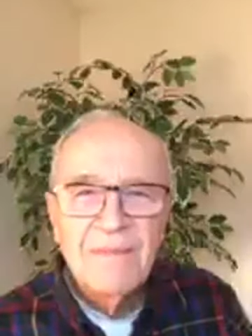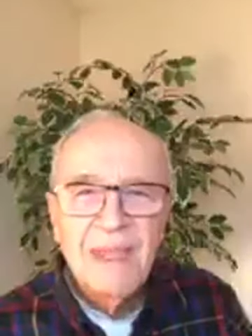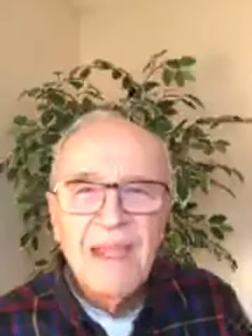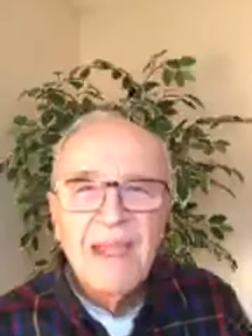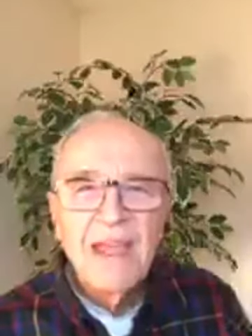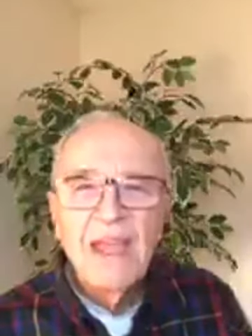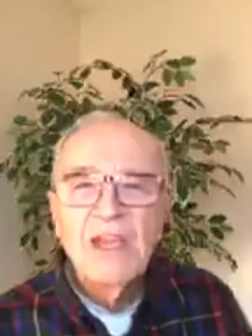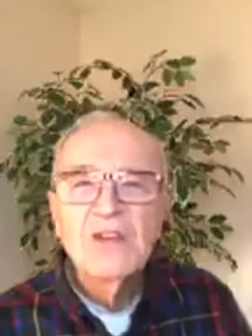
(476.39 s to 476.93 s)

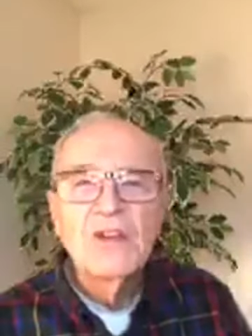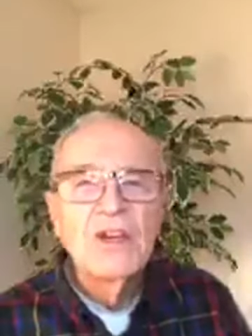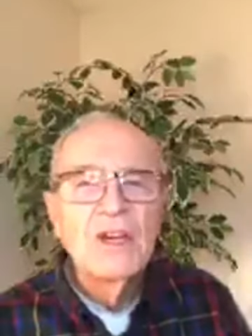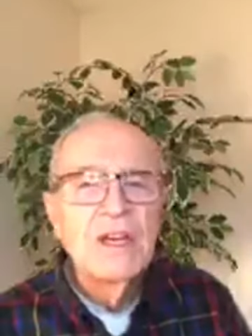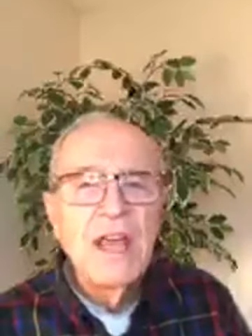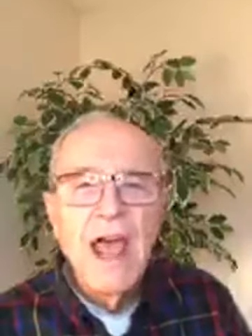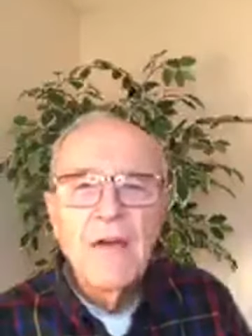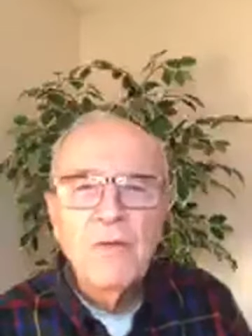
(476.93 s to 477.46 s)
He's
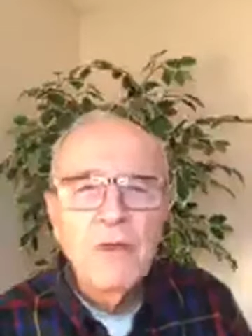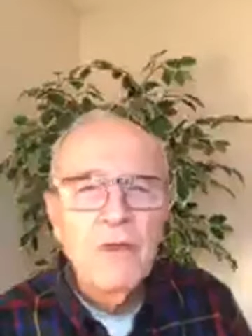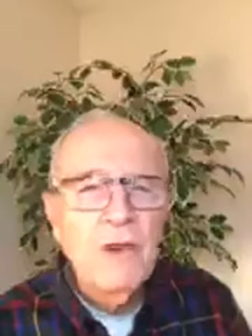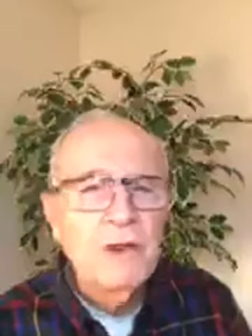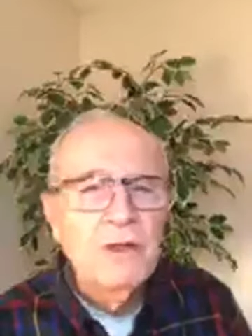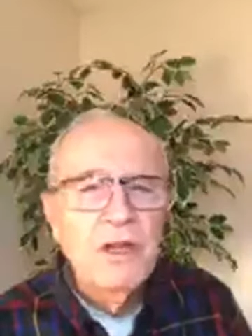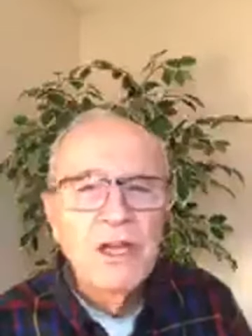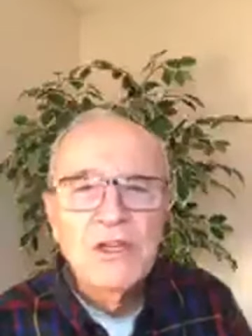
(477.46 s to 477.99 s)

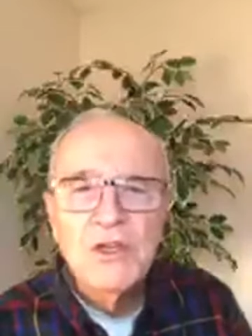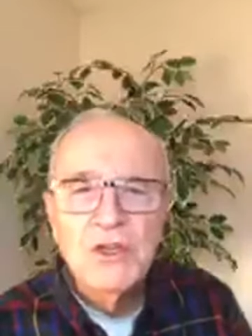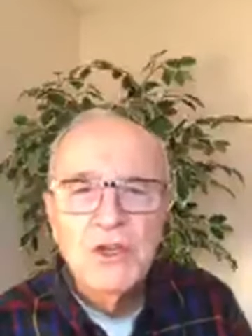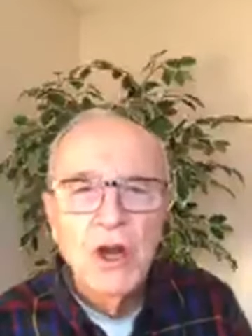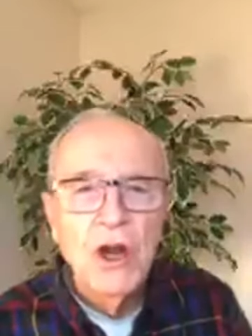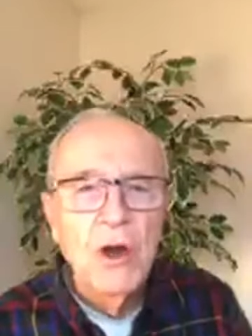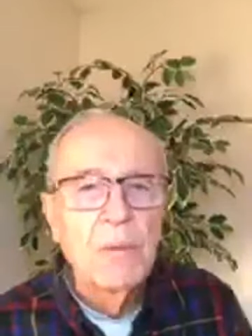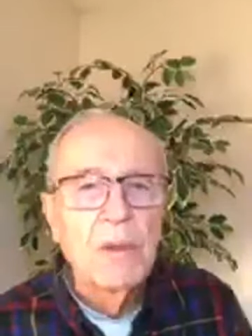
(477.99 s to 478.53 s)
never
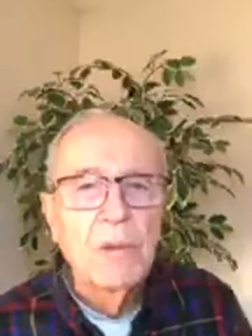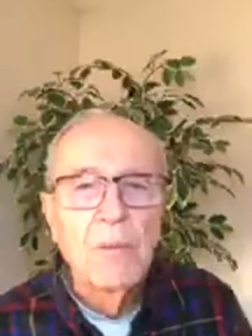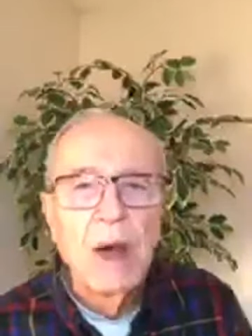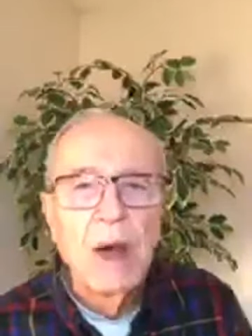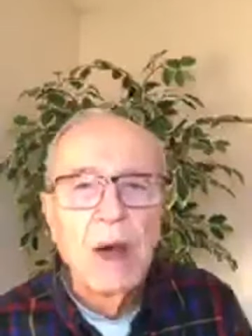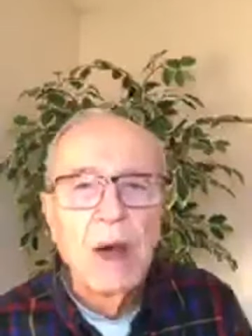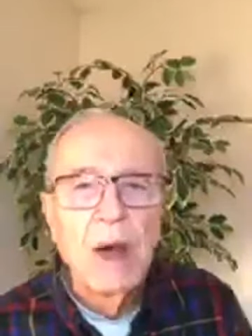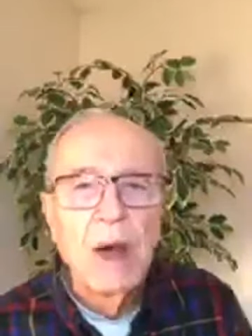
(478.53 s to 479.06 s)
disturbed
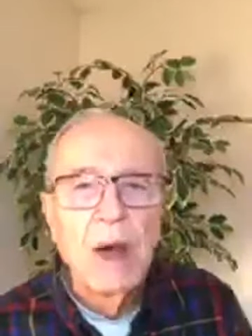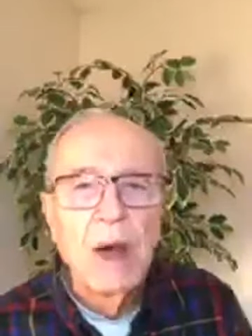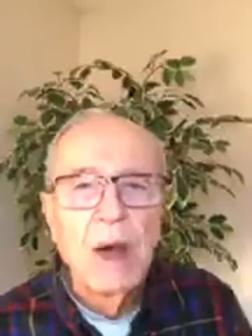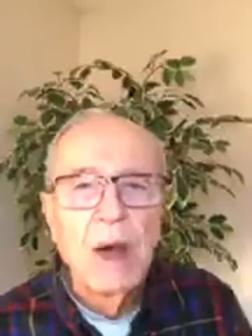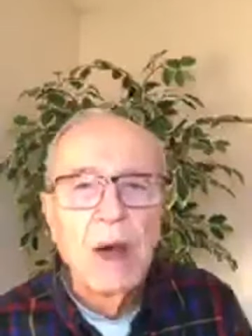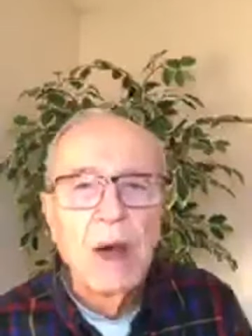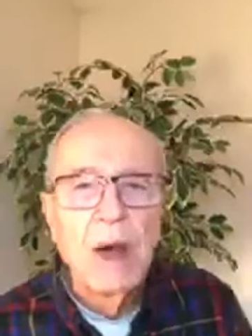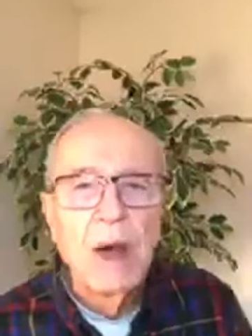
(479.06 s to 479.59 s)
by
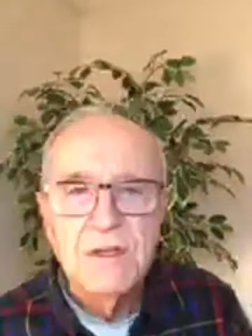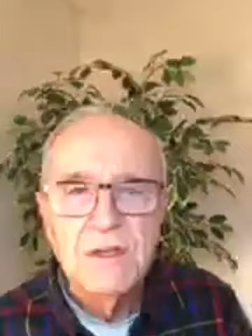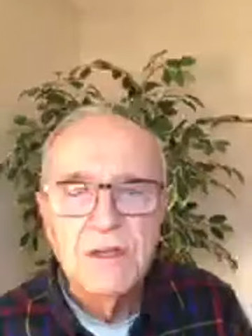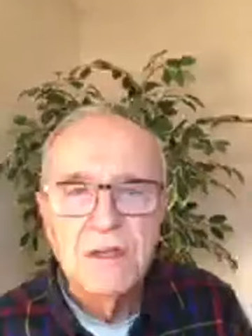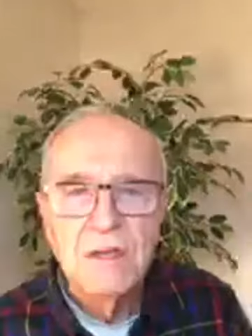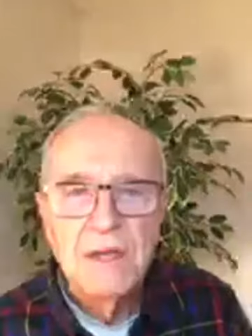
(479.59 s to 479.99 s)
us.